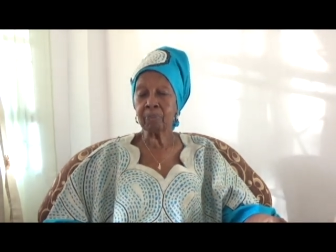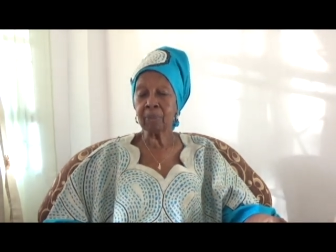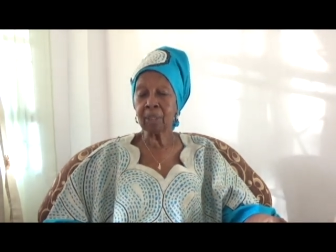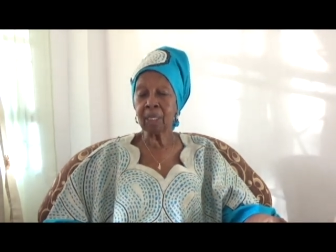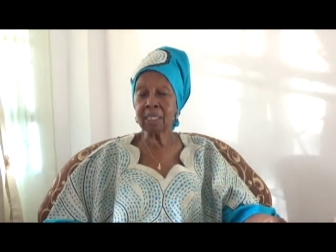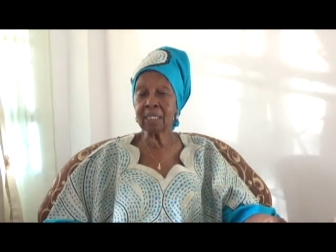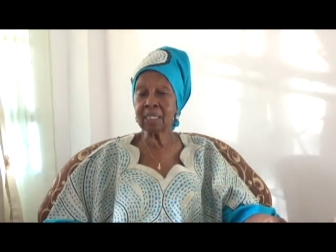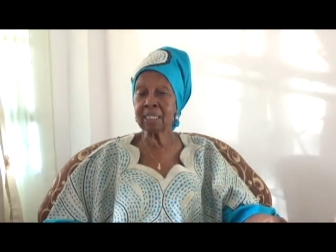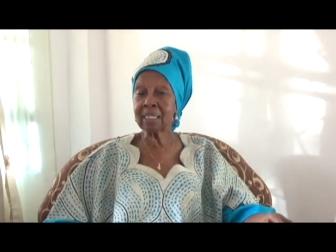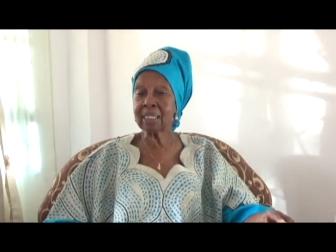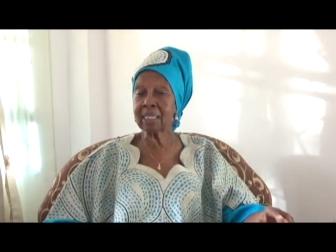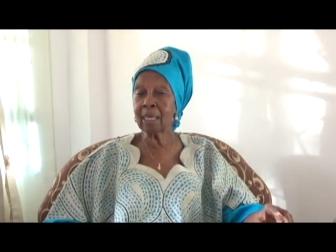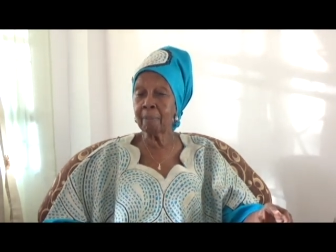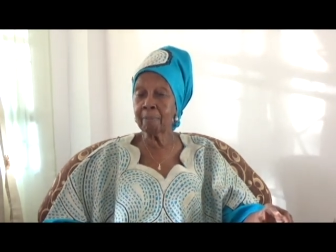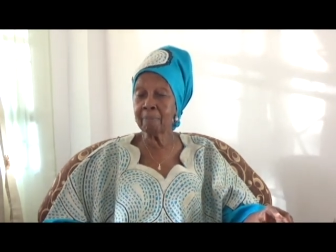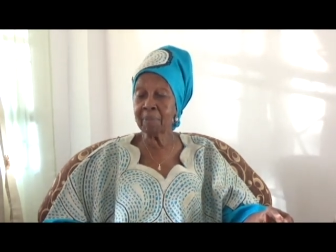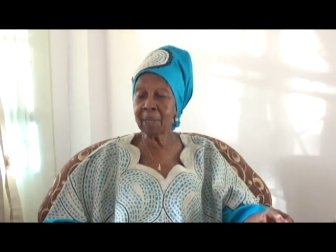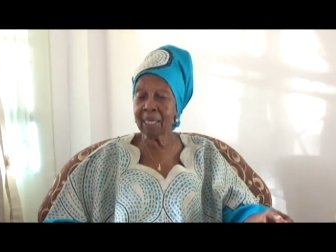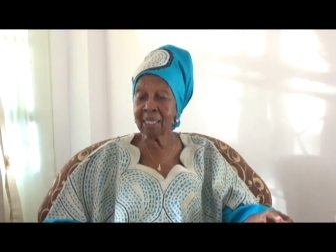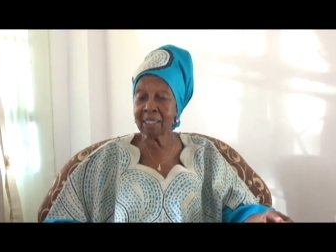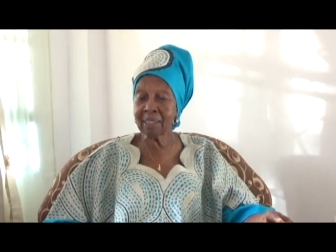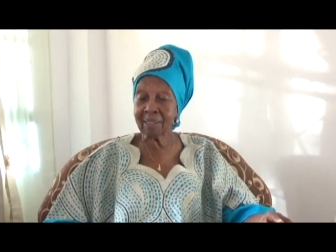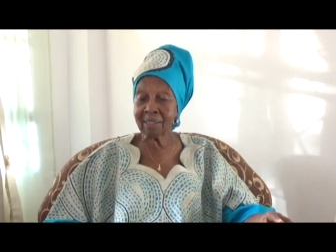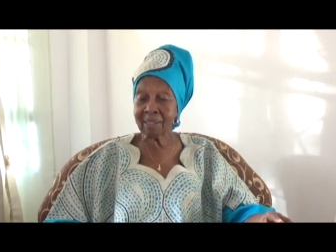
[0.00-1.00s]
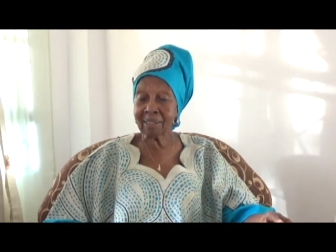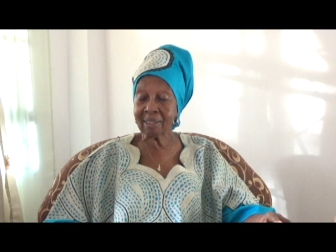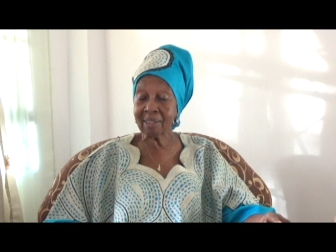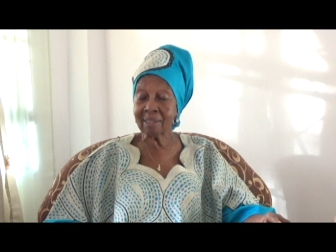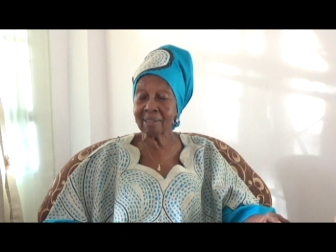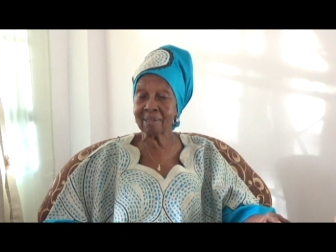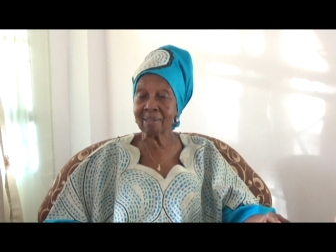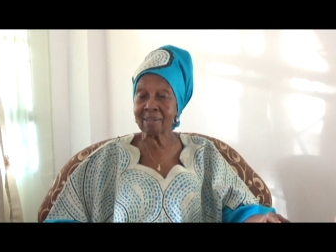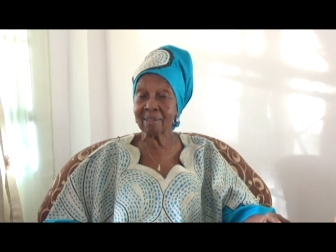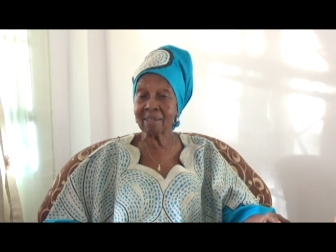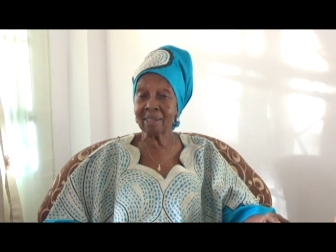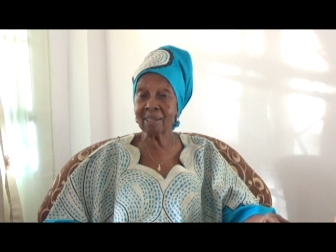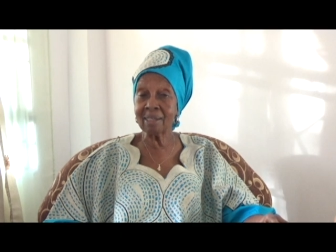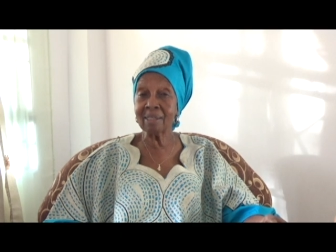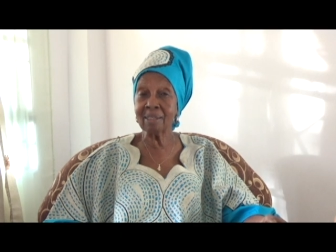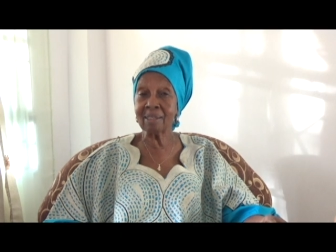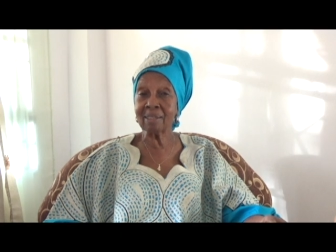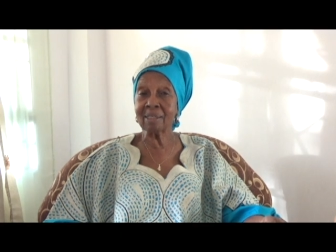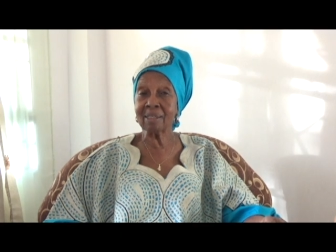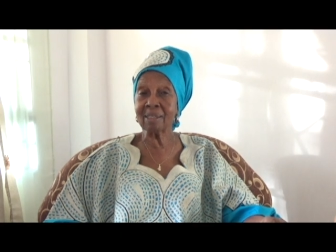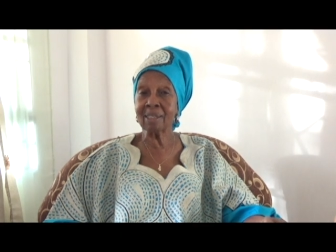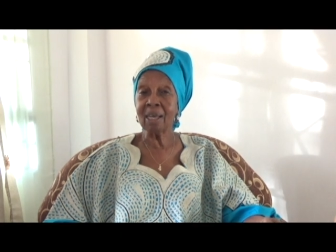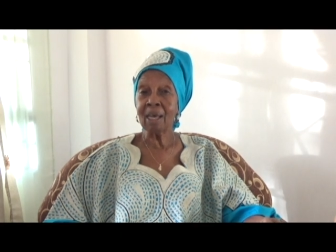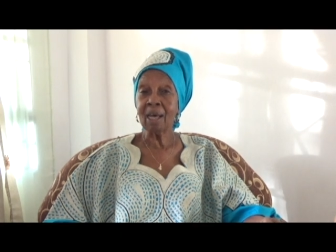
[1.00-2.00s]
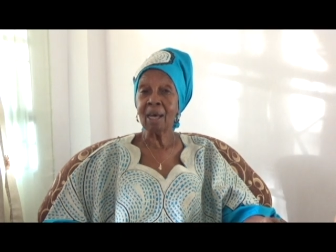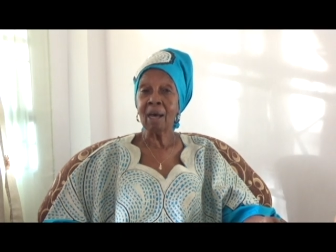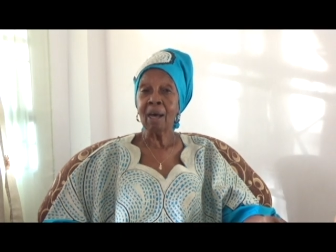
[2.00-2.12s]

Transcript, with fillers: in some instances,